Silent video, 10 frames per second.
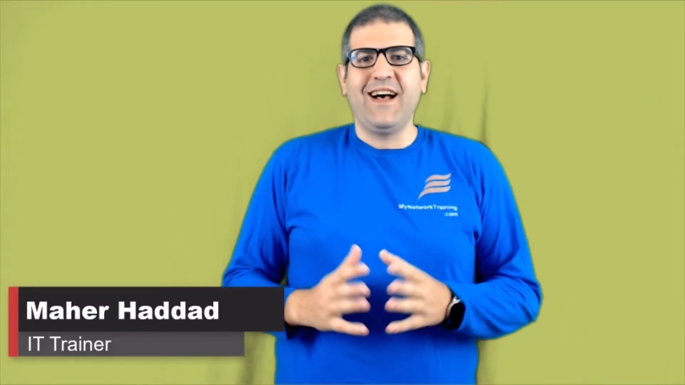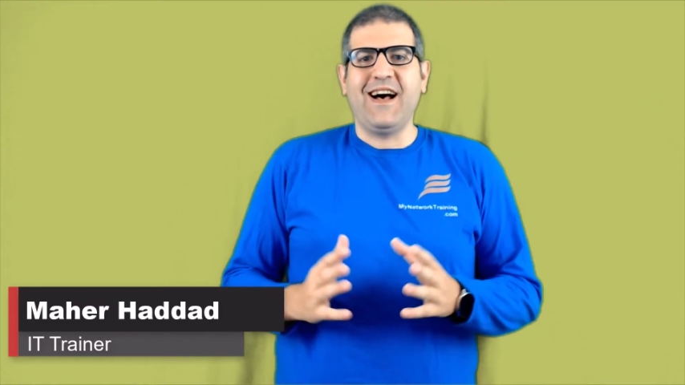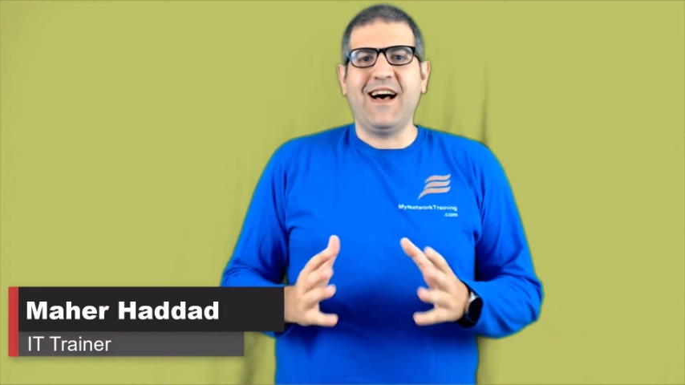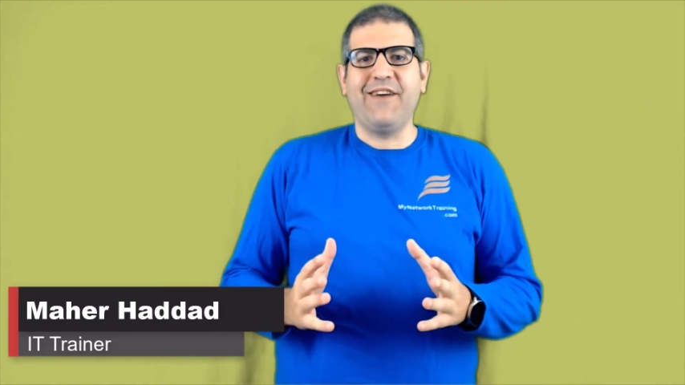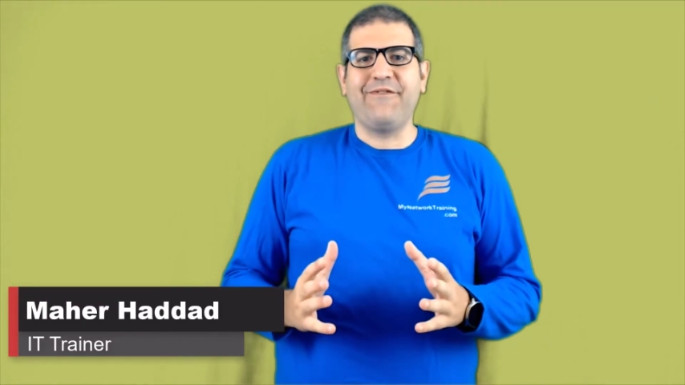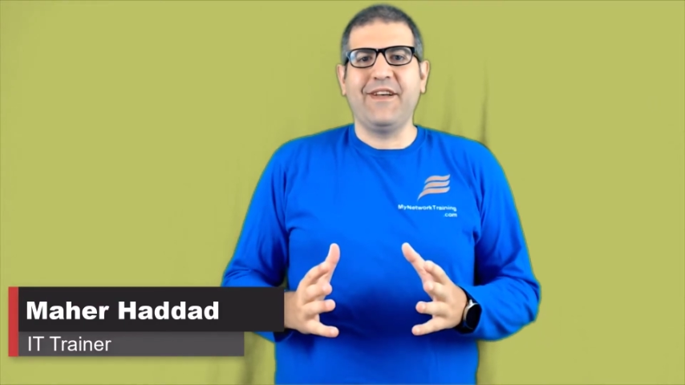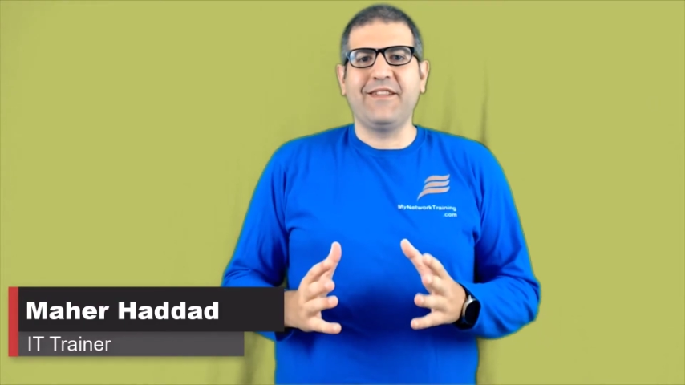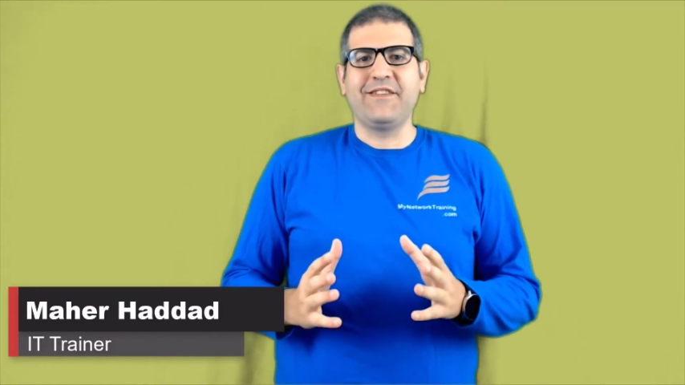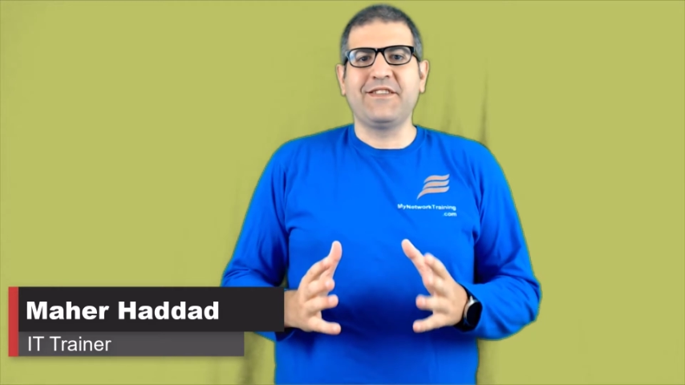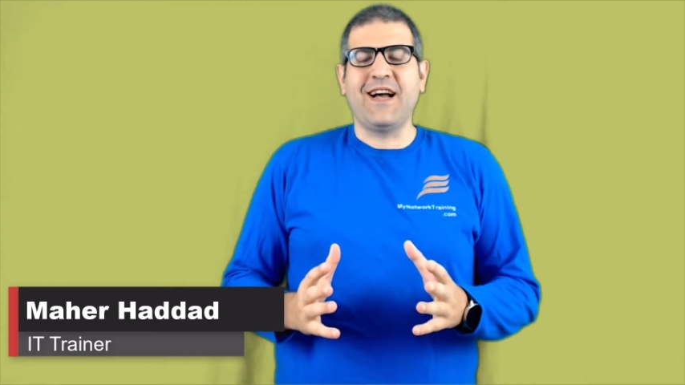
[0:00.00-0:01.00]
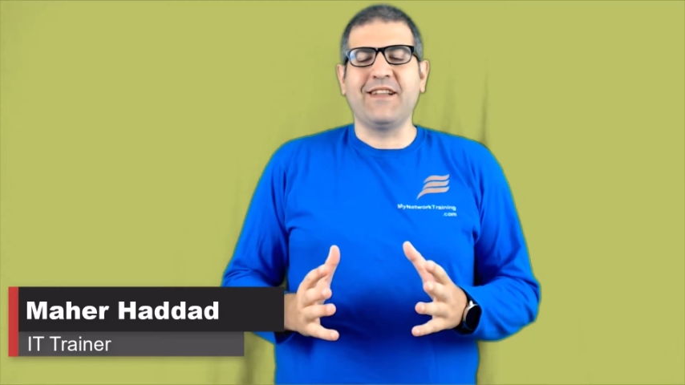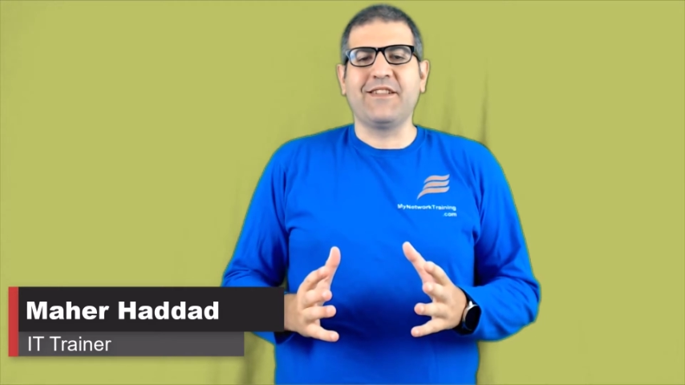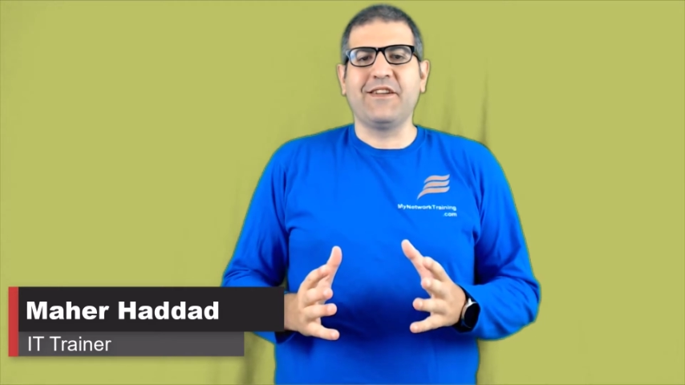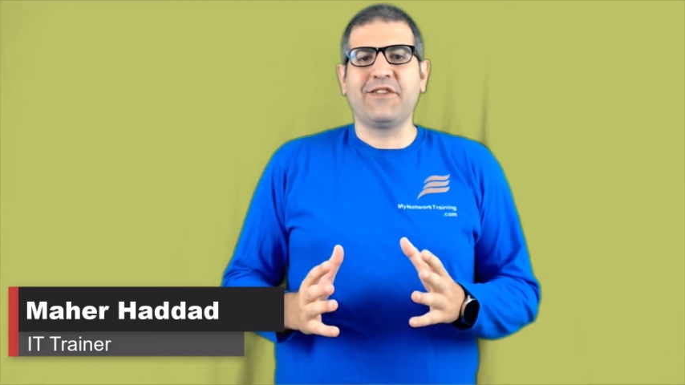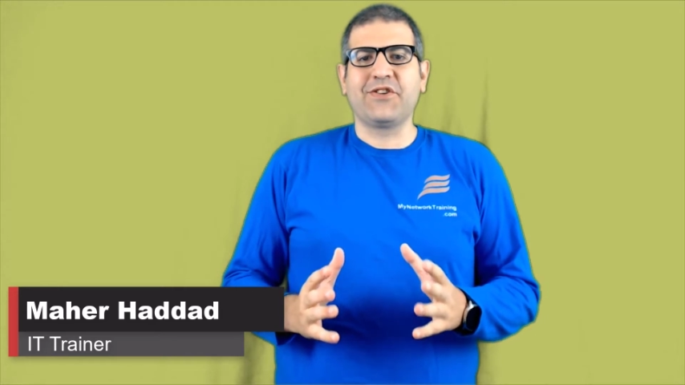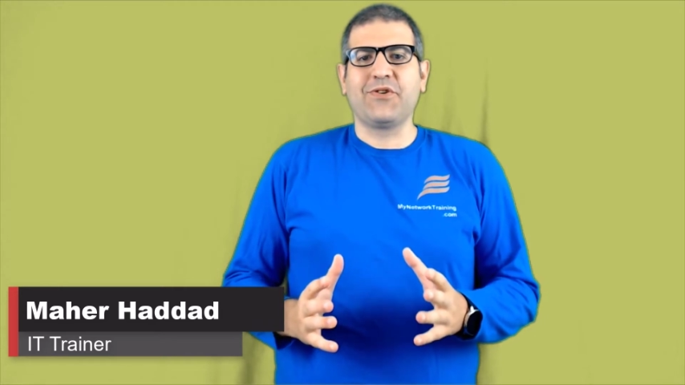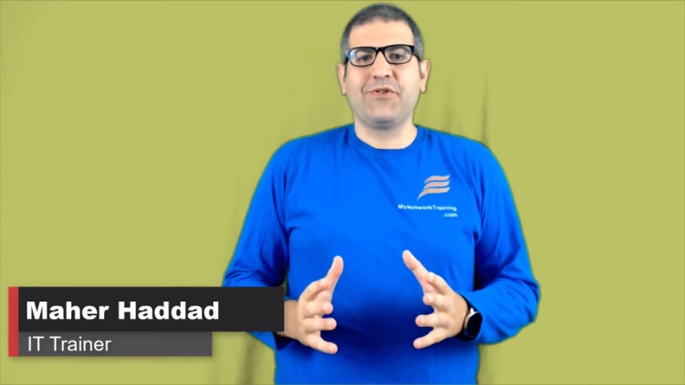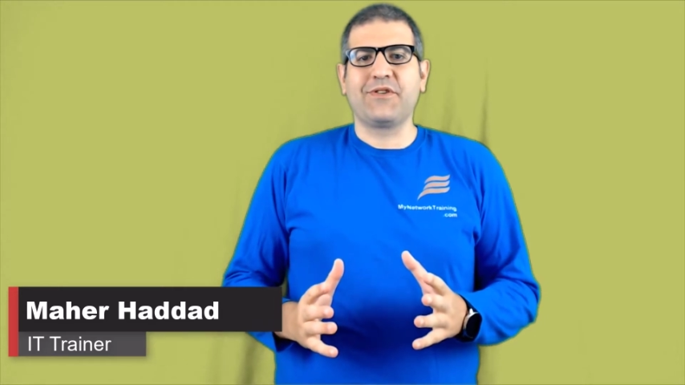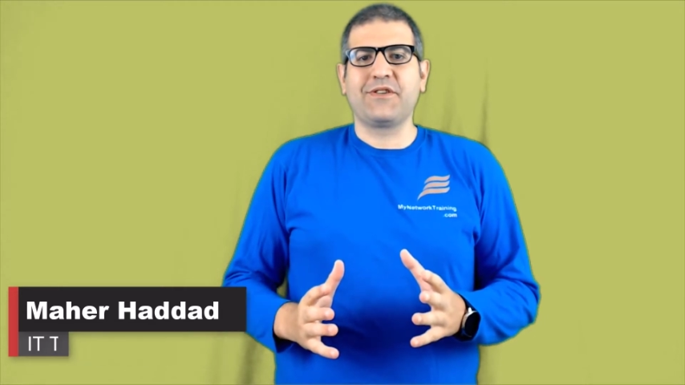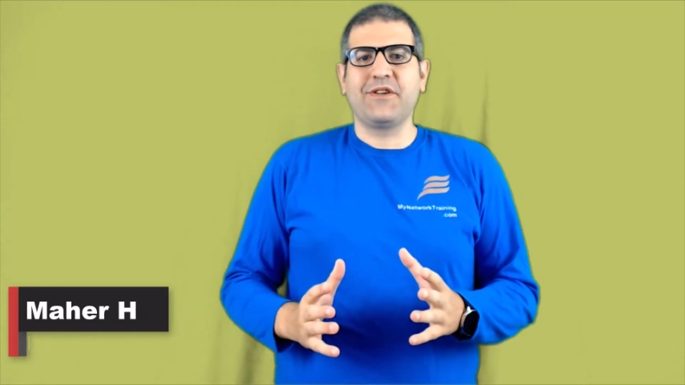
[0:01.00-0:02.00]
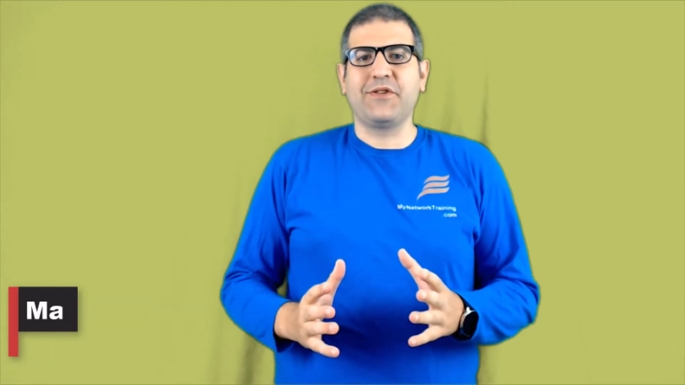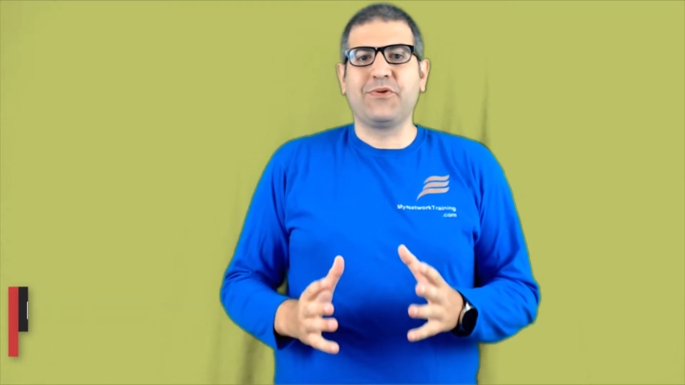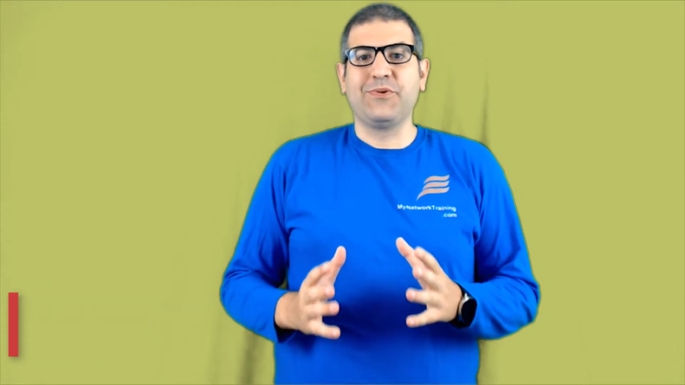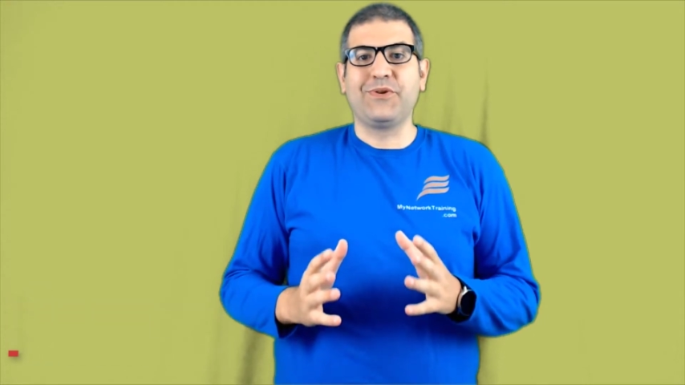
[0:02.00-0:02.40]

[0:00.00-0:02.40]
I have designed this course to